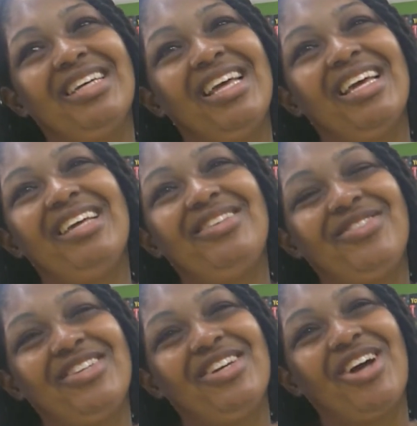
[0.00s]

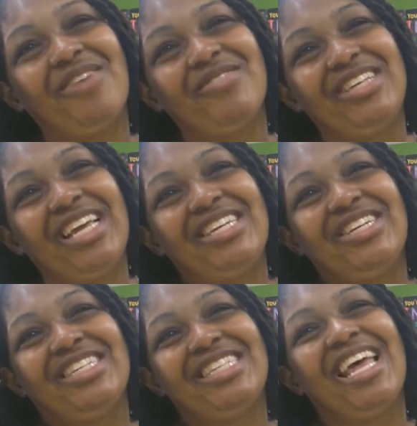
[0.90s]
interesting
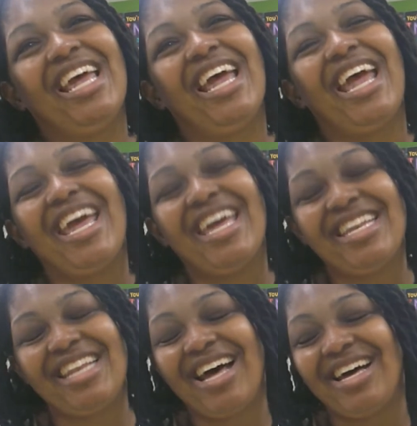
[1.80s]
conversations
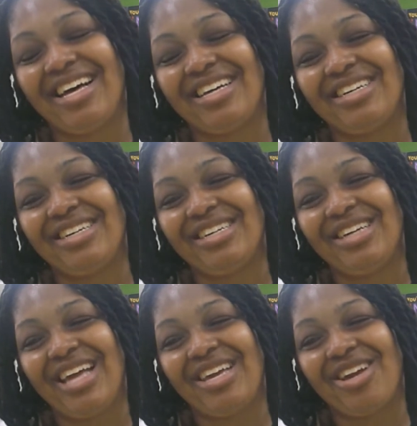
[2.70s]

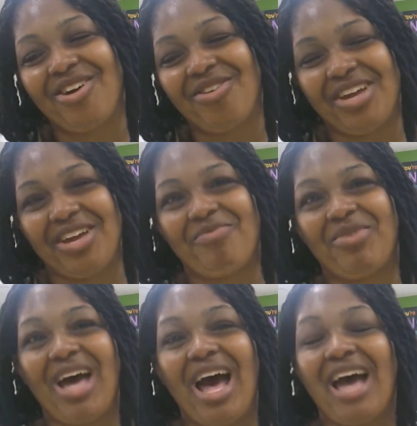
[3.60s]
in Korean,
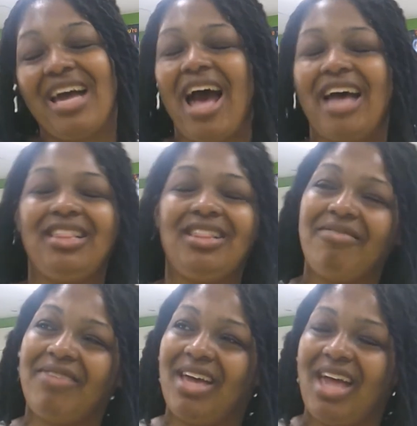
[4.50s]
but I love
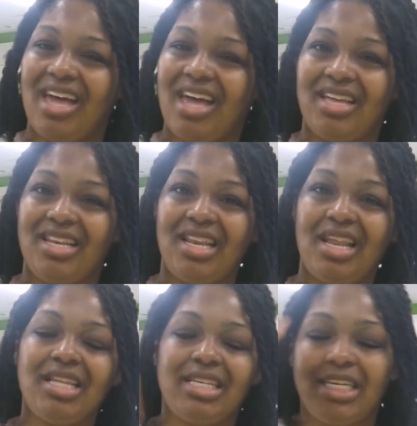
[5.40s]
it. And
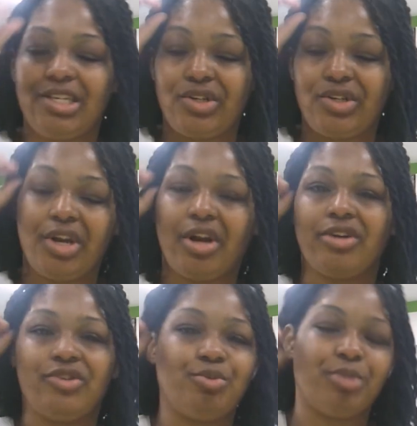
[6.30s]
the teachers here are
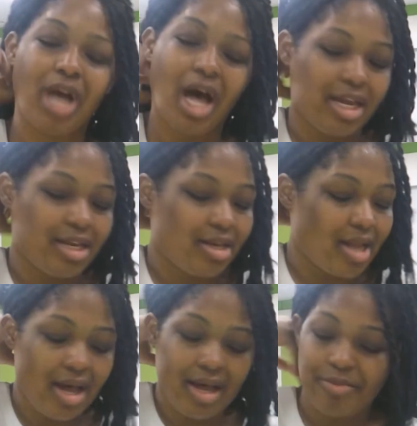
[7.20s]
super kind.
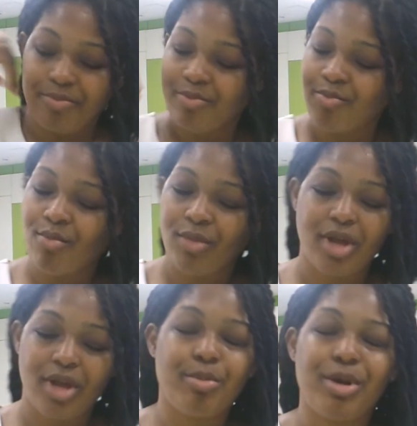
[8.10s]

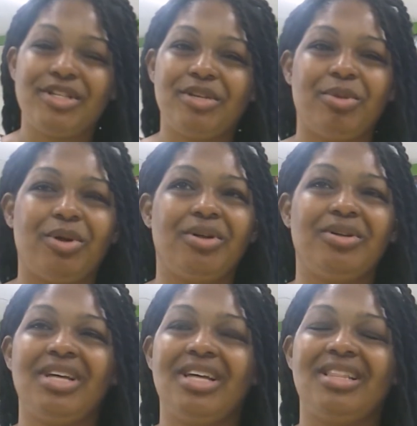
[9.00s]
The principal,
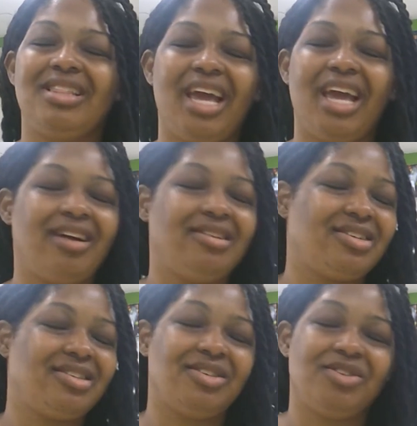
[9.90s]
they are
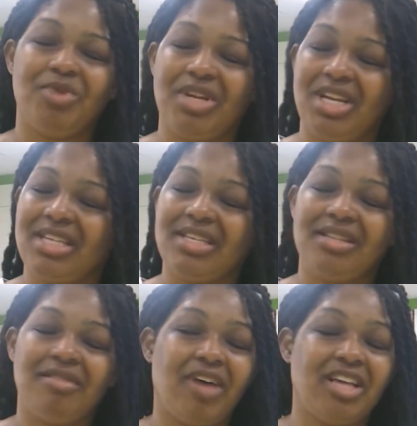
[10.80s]
just the sweetest, and the
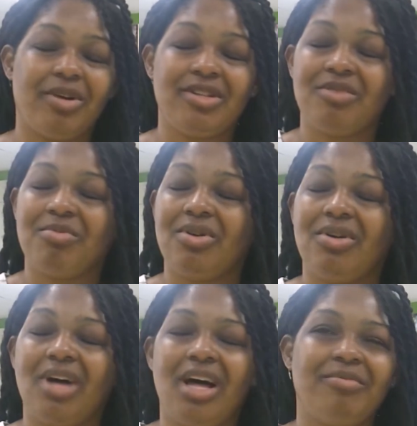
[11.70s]
vice principal,
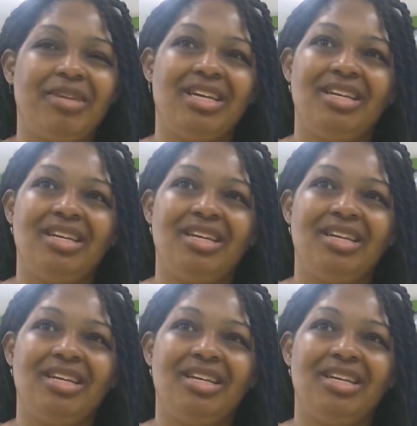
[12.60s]
I mean,